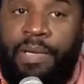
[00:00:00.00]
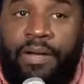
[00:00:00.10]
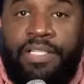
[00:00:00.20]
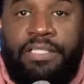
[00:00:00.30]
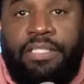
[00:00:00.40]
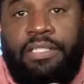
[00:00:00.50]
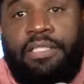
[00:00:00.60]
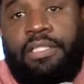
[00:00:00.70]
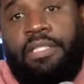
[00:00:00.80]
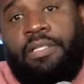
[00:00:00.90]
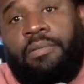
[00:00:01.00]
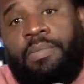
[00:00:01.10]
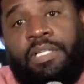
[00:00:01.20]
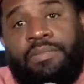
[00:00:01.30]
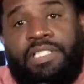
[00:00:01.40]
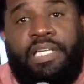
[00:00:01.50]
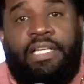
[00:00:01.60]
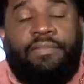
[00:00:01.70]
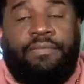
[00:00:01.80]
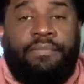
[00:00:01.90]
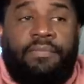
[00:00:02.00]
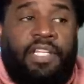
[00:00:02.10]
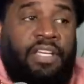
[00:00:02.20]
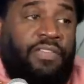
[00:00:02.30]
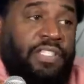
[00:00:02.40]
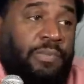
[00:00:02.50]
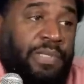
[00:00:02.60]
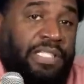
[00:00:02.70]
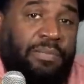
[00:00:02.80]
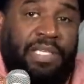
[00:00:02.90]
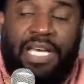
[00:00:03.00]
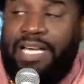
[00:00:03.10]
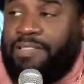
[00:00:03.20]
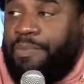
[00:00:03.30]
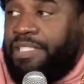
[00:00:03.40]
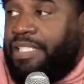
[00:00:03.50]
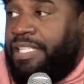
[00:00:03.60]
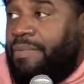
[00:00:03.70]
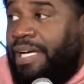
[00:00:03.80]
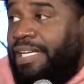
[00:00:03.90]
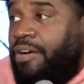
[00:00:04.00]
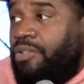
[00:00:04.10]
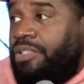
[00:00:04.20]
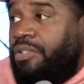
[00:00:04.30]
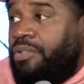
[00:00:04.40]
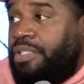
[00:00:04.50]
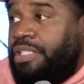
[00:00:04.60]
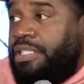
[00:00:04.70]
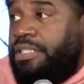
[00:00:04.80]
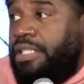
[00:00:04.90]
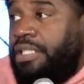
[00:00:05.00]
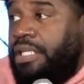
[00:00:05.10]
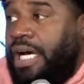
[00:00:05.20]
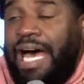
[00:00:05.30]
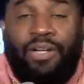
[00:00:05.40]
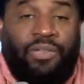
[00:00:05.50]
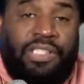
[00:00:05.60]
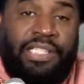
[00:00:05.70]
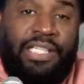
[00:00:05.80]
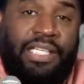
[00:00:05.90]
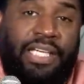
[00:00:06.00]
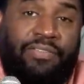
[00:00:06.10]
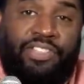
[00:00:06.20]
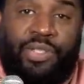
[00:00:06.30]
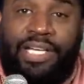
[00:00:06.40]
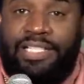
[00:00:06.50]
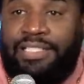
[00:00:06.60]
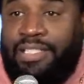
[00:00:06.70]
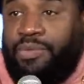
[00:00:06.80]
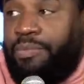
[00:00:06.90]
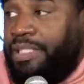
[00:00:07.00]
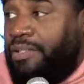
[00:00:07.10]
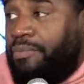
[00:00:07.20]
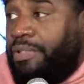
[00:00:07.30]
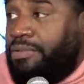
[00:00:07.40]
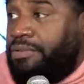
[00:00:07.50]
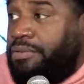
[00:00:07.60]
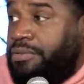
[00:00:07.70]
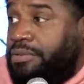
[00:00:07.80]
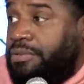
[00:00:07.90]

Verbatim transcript: he embarrassed. Oh, But I'm yeah, I saying, if he speak to me, I speak to him. I ain't holding no grudge. Mm-hmm. I don't think he'll ever try that shit with me no more.